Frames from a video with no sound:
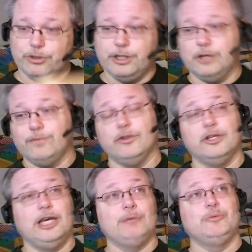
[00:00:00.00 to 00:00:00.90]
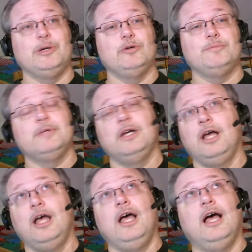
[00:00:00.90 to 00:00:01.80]
here for the cable modem,
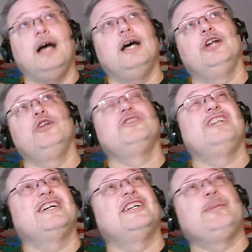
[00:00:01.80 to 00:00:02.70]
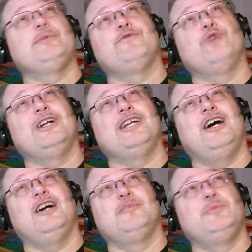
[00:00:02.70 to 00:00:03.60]
looks like a couple of friendly
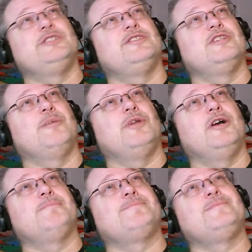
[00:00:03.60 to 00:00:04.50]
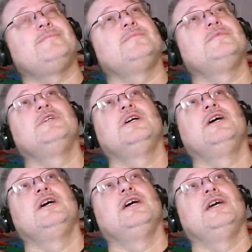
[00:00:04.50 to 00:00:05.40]
octopuses up there.
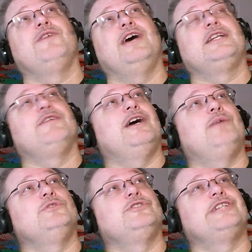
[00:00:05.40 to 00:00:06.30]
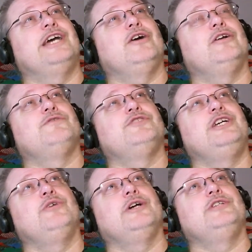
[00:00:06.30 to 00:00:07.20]
In fact, if I was scared of
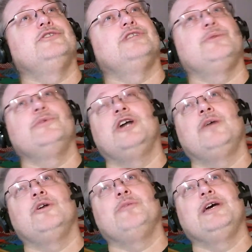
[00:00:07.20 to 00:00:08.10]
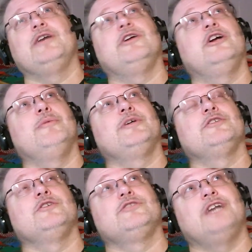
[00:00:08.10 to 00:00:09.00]
sea creatures, I would not want to be under here because
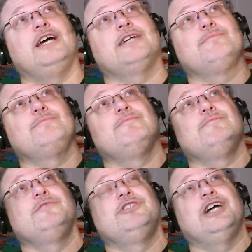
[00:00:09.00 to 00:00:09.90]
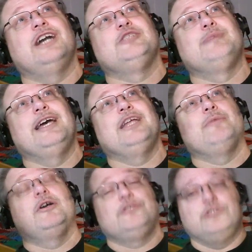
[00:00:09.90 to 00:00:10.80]
it looks like the giant spaghetti
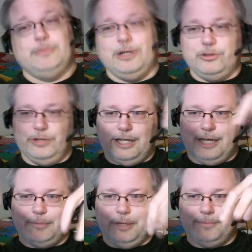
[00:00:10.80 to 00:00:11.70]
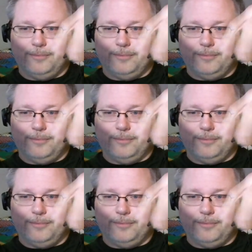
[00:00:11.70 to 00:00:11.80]
monster is about to attack me.